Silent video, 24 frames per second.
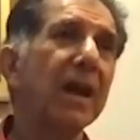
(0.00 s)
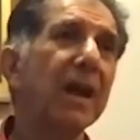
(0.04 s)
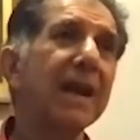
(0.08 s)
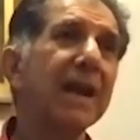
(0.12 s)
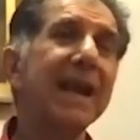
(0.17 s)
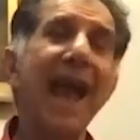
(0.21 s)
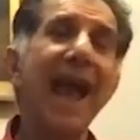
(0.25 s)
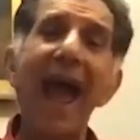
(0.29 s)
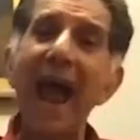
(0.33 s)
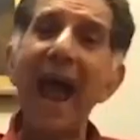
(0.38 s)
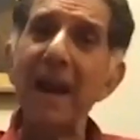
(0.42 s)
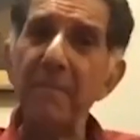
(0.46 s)

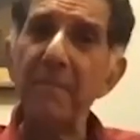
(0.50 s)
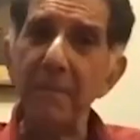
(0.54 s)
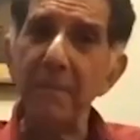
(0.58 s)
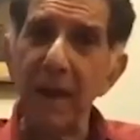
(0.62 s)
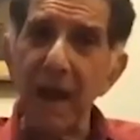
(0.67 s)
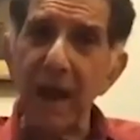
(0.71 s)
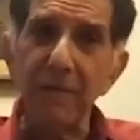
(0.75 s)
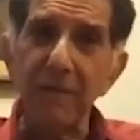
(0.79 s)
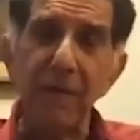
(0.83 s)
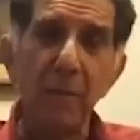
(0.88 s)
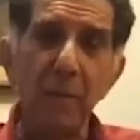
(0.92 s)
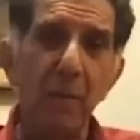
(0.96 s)
can
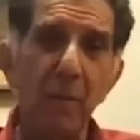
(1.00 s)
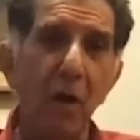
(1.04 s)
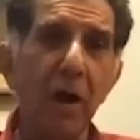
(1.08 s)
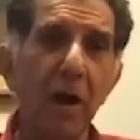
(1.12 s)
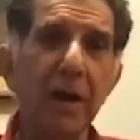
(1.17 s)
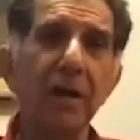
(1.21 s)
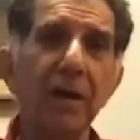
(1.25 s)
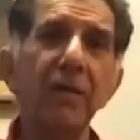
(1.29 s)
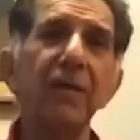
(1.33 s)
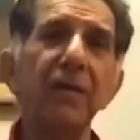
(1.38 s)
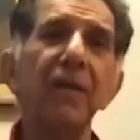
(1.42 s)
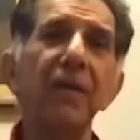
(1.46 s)
make for
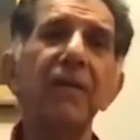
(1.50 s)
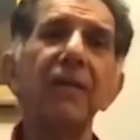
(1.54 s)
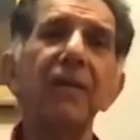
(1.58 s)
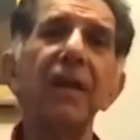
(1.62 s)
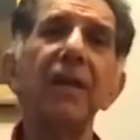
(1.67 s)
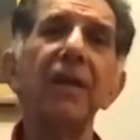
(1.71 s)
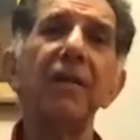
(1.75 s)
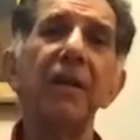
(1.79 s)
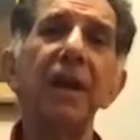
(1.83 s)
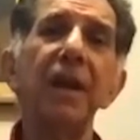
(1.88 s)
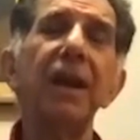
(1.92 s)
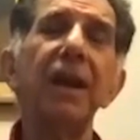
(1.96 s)
more
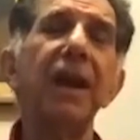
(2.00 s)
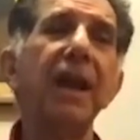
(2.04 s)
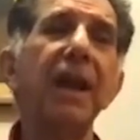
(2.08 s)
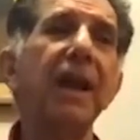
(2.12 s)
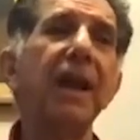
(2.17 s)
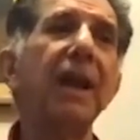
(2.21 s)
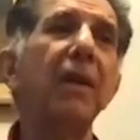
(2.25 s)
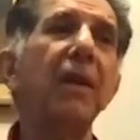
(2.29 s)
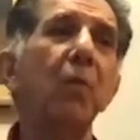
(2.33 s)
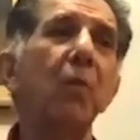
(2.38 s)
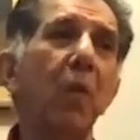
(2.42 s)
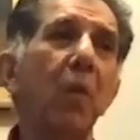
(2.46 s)
interesting
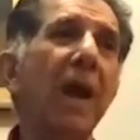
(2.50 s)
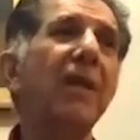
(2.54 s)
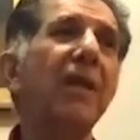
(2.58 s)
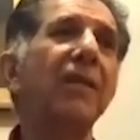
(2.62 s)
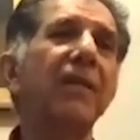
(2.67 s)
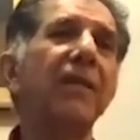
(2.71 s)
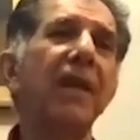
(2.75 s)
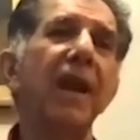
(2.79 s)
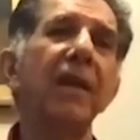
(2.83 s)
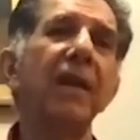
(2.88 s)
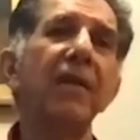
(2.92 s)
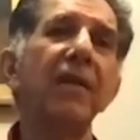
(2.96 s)
reading in one
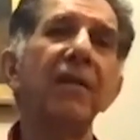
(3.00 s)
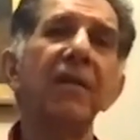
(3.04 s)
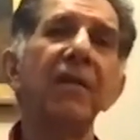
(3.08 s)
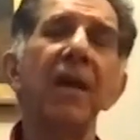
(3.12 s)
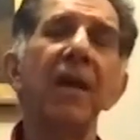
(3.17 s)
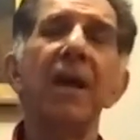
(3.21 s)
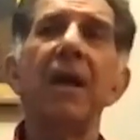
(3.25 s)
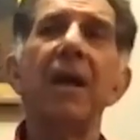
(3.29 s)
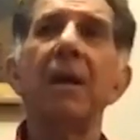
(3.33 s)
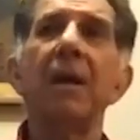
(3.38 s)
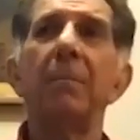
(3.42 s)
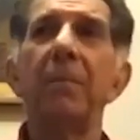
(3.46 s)
sense